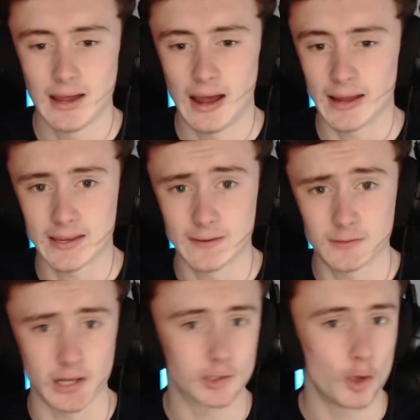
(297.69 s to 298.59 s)
and gives
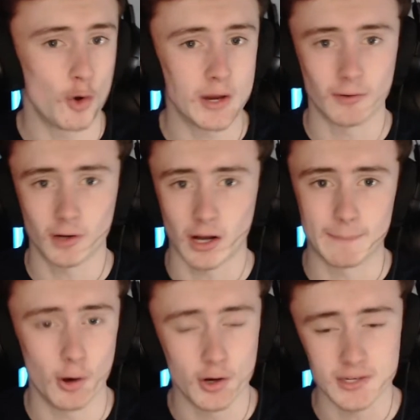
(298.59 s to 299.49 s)
like two different kind of
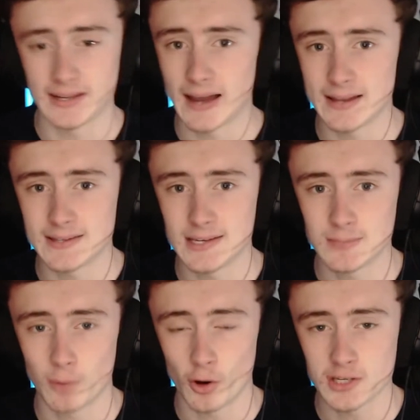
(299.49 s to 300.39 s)
personalities
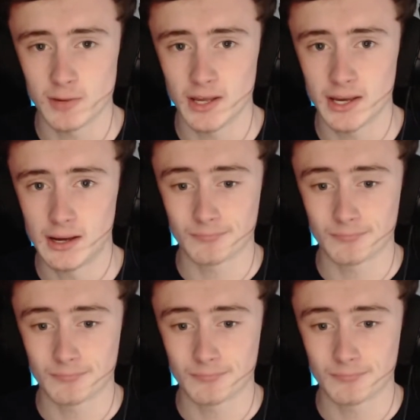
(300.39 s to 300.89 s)
possibly.